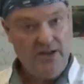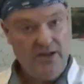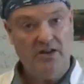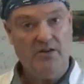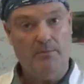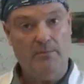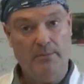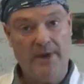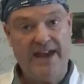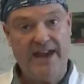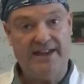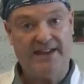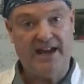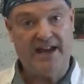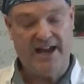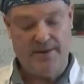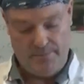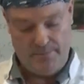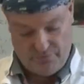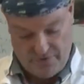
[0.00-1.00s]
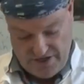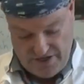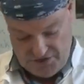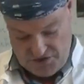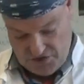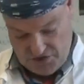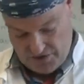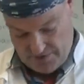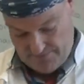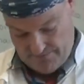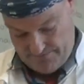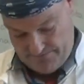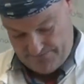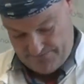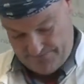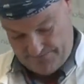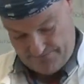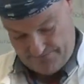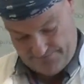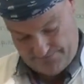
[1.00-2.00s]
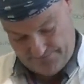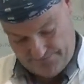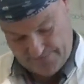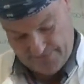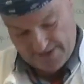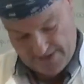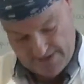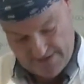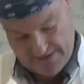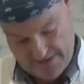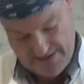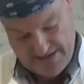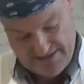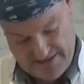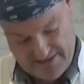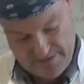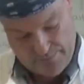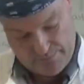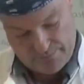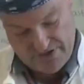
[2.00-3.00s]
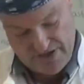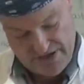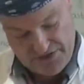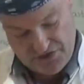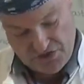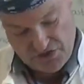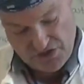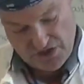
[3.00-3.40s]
make a bridge. There's the bridge.